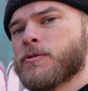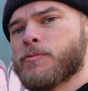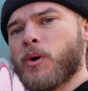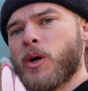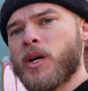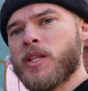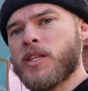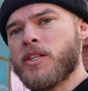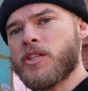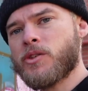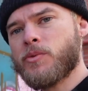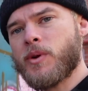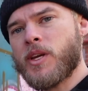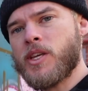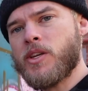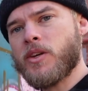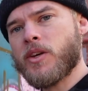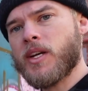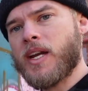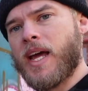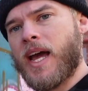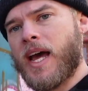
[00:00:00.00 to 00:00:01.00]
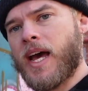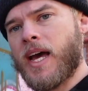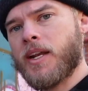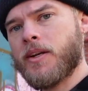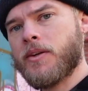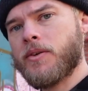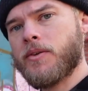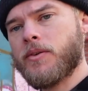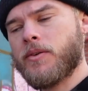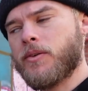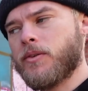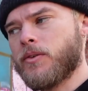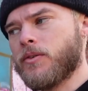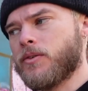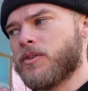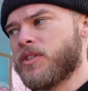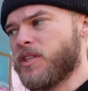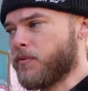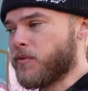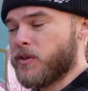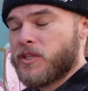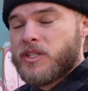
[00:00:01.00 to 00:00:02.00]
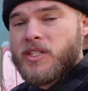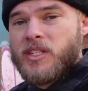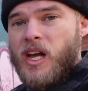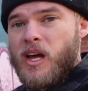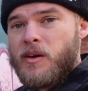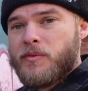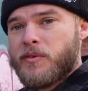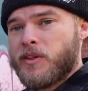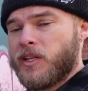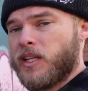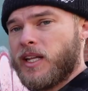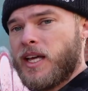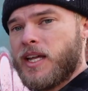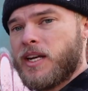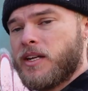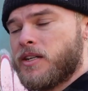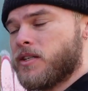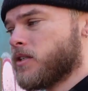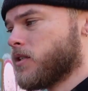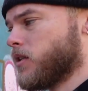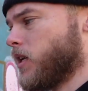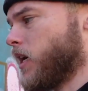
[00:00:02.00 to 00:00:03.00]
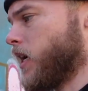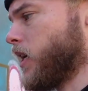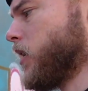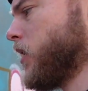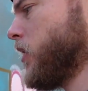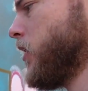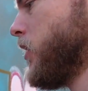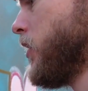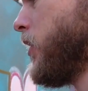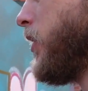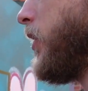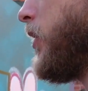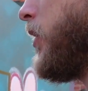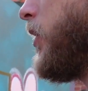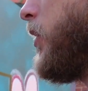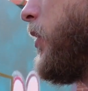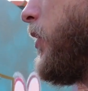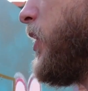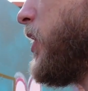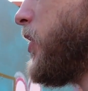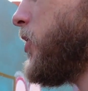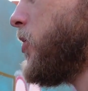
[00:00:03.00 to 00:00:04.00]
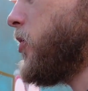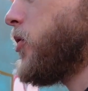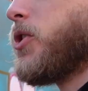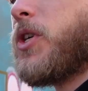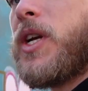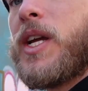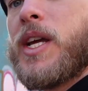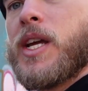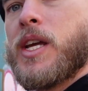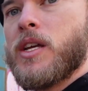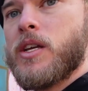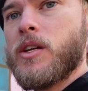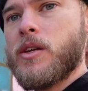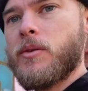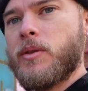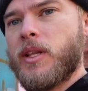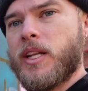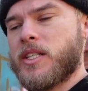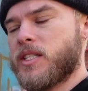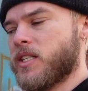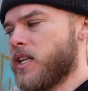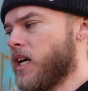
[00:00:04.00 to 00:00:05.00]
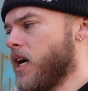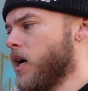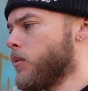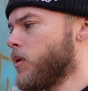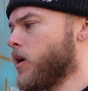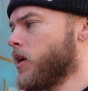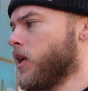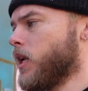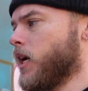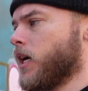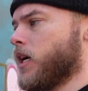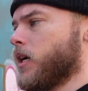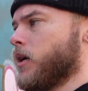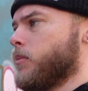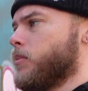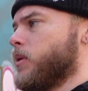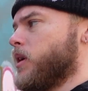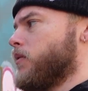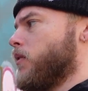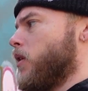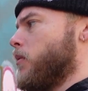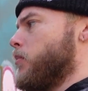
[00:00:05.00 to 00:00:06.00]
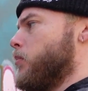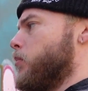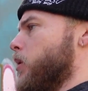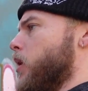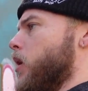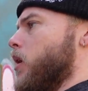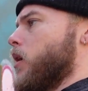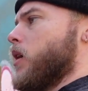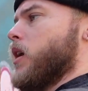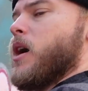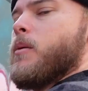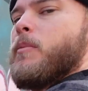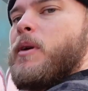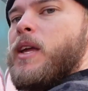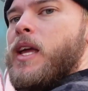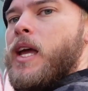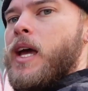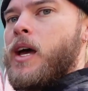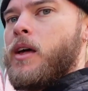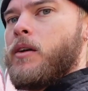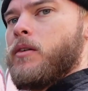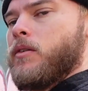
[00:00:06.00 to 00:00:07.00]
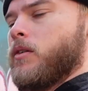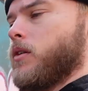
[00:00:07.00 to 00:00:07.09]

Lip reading: point, this is where you can add different stuff in the letters. Like this G, let's say I want like a bit of a block coming out